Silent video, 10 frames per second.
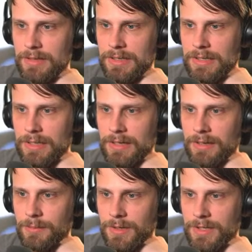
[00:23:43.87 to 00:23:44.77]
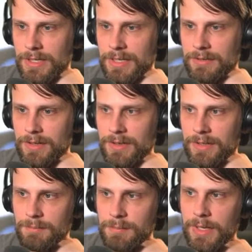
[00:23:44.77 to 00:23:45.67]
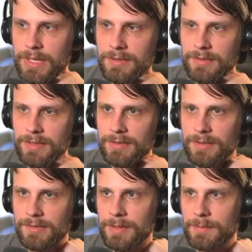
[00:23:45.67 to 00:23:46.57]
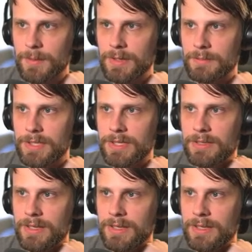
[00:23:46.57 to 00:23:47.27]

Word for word: we're gonna get everything, but it does help quite a bit.